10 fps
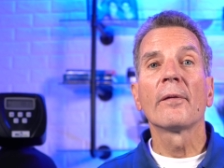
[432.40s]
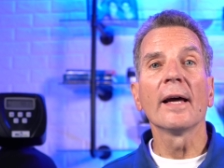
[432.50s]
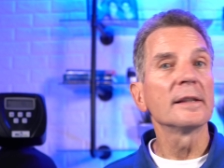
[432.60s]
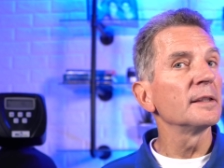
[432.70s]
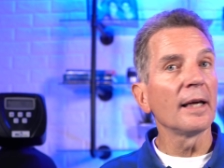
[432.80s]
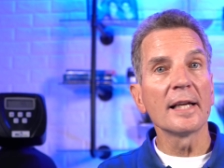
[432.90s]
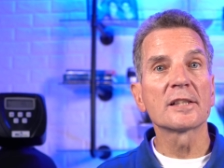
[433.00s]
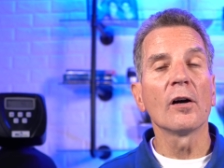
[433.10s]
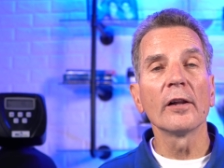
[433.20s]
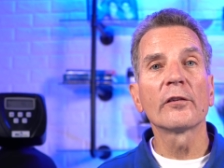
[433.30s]
that uh,
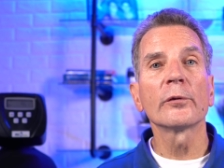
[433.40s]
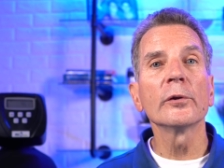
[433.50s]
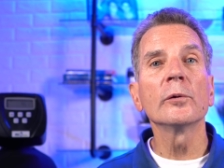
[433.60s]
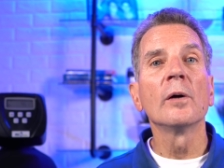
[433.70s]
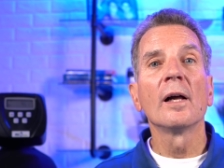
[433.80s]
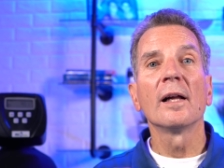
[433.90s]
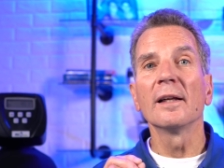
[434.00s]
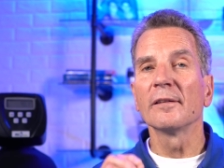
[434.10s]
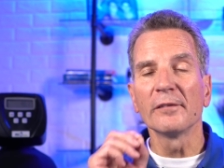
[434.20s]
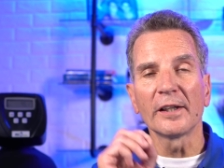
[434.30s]
has gone through
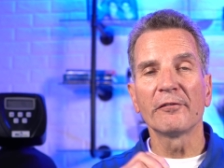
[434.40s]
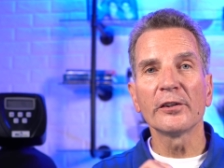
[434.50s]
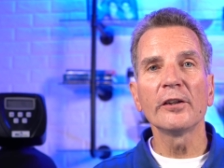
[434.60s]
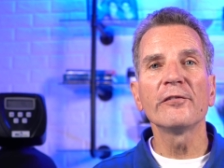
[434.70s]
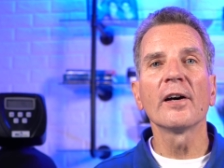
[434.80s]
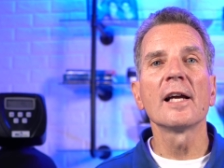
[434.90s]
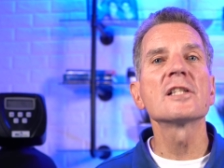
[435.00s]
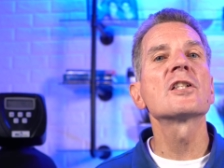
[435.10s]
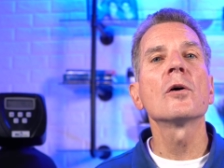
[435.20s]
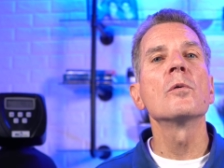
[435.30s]
uh, like very fine
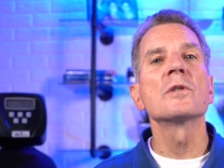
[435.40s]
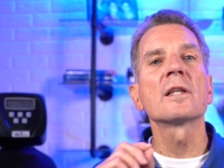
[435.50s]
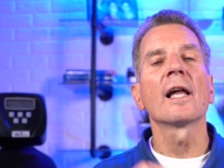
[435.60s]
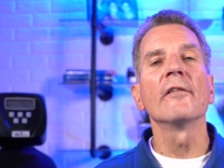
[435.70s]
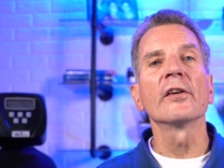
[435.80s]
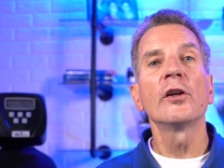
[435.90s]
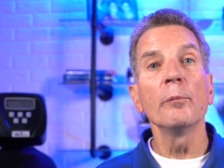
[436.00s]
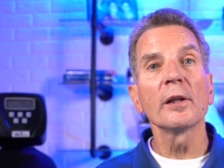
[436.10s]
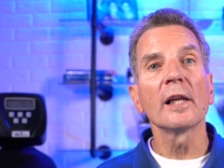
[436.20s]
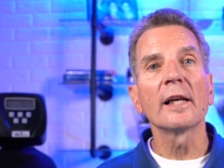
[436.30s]
stones that have
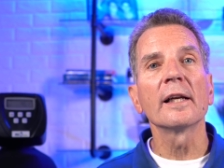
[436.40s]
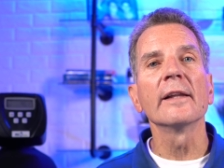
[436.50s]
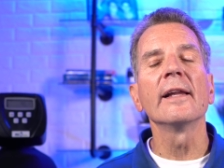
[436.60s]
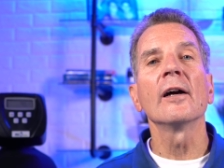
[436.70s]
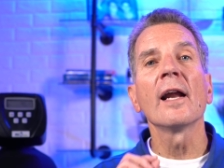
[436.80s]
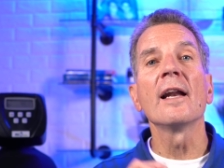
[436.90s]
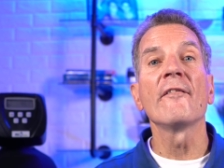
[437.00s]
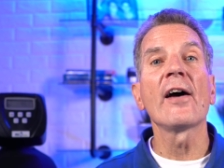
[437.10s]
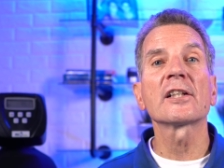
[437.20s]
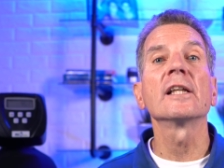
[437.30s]
accumulated in there and
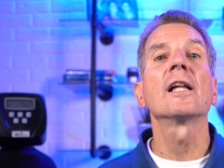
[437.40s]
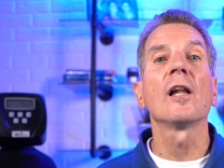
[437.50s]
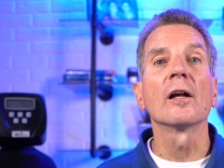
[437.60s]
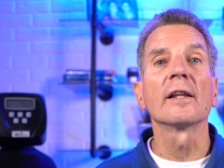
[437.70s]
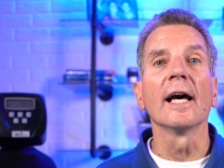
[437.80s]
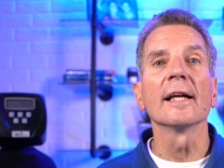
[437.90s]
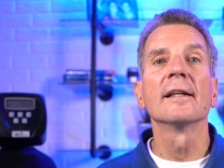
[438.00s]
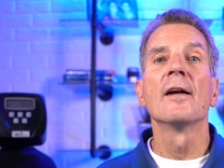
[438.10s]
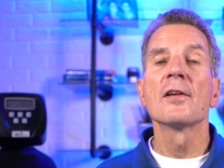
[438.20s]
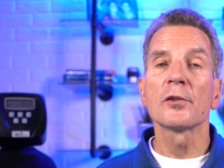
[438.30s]
have actually clogged that.
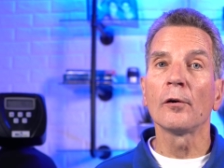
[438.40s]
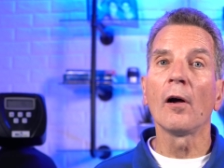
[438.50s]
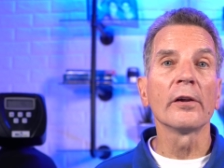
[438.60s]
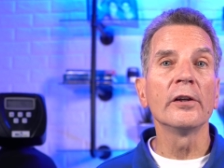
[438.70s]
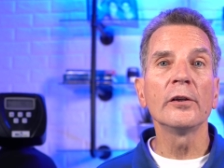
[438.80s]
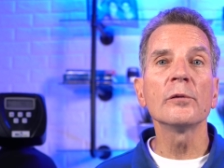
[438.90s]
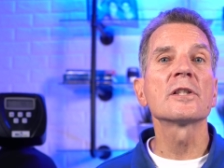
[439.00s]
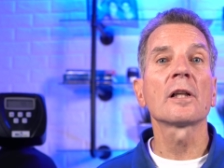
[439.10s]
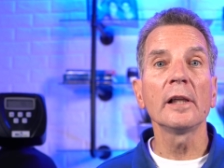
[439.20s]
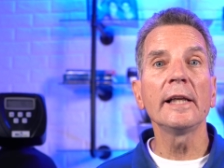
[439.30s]
So all you do
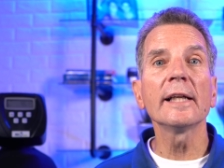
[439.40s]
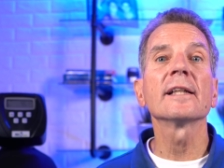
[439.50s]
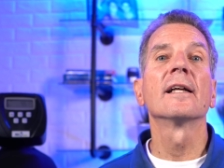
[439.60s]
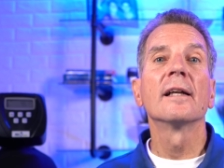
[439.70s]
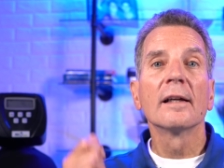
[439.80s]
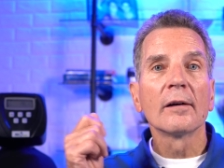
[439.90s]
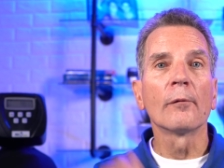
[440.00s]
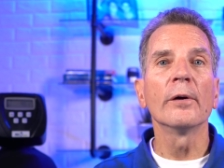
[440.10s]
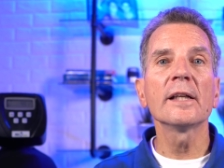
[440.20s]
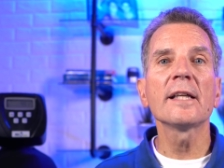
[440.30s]
is clean it,
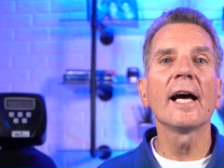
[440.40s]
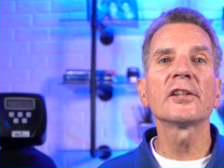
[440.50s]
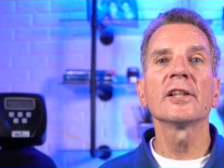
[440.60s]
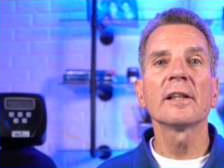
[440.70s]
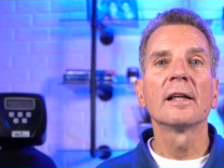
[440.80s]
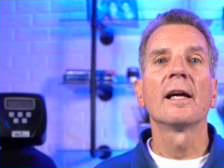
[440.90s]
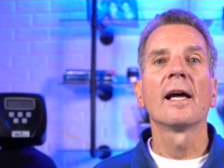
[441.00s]
reattach it,